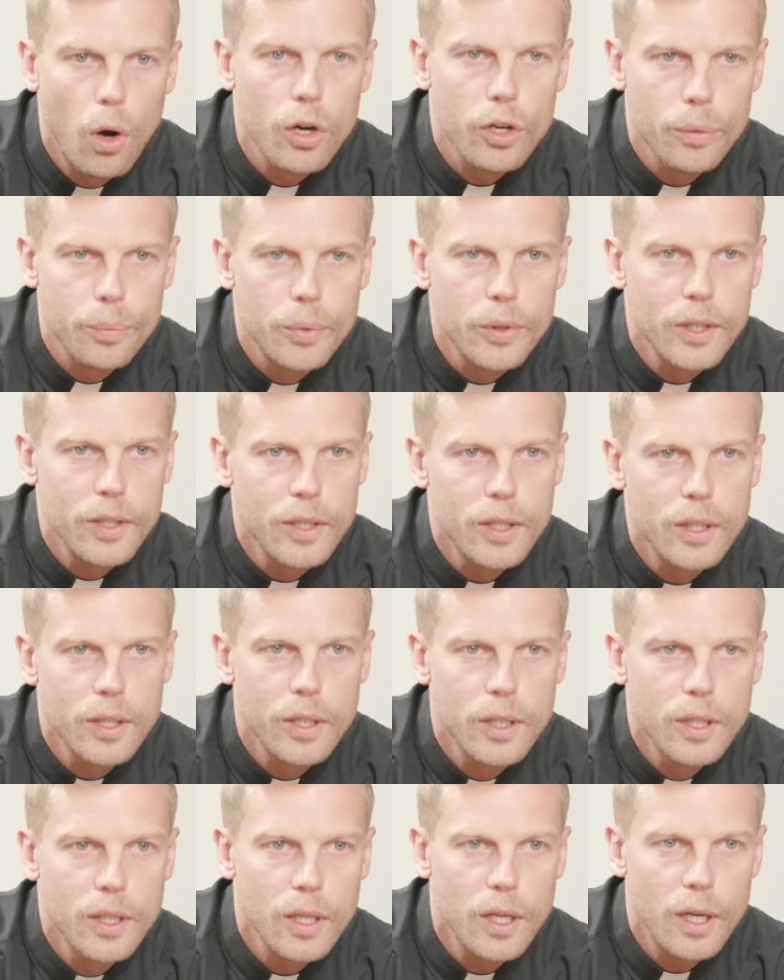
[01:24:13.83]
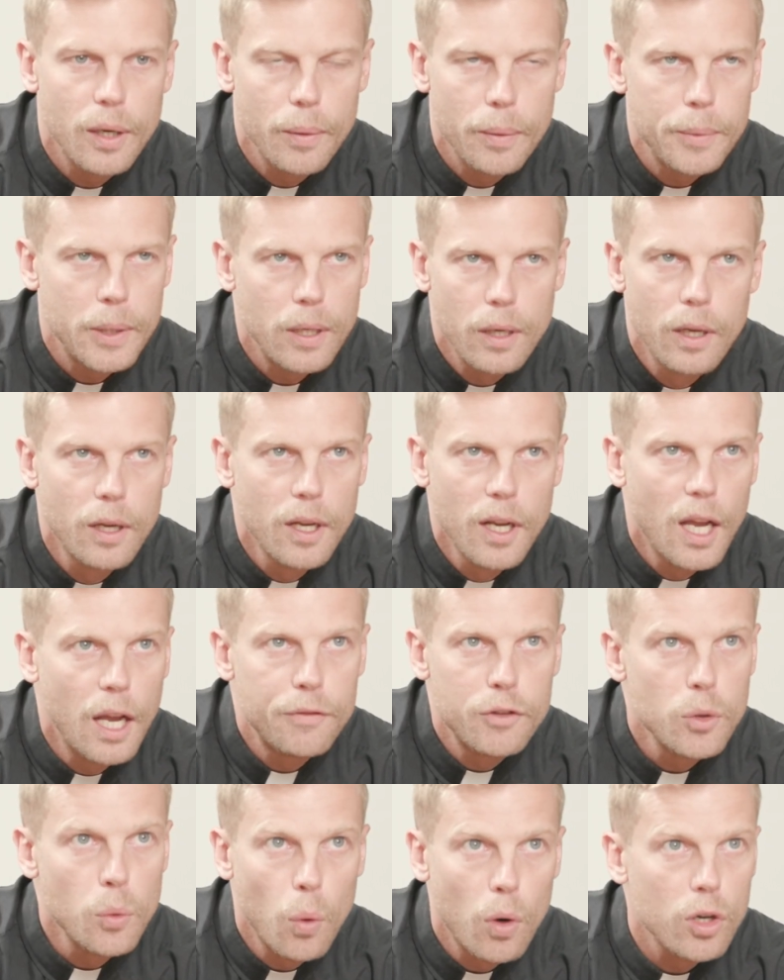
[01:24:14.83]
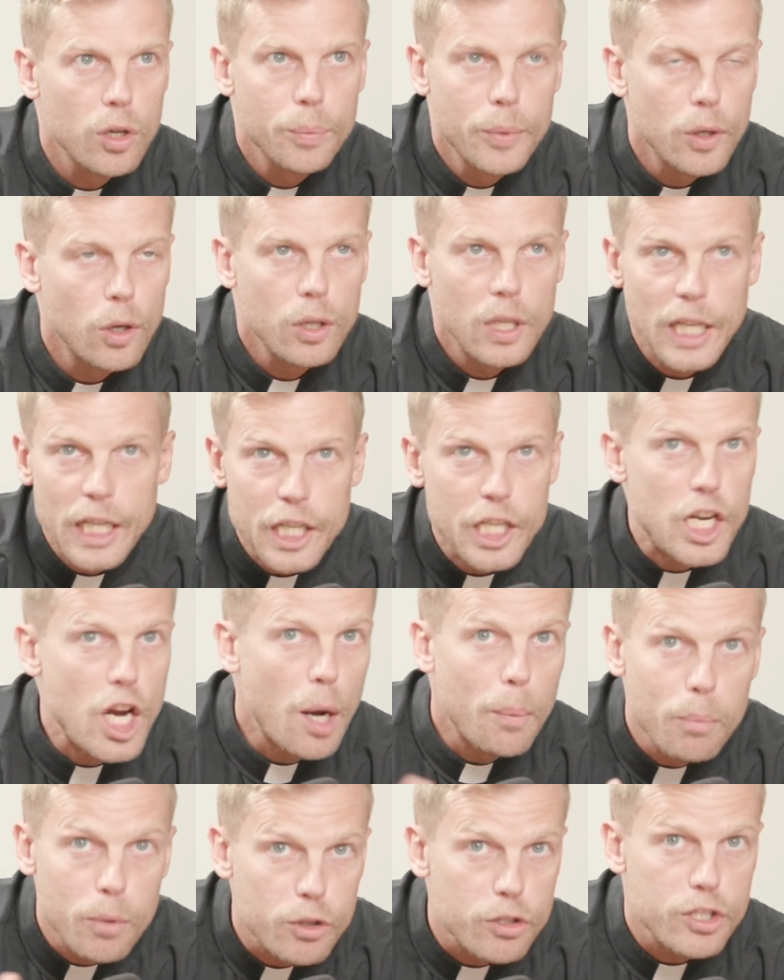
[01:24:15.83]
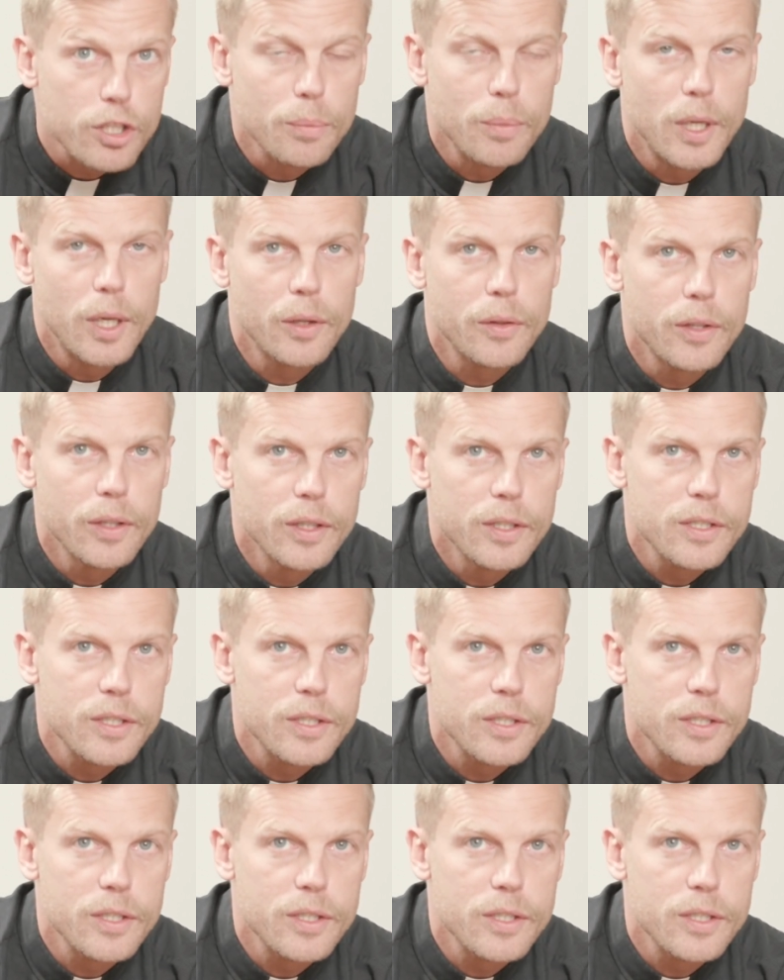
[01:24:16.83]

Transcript: to be, if you want to be all like numbers about this,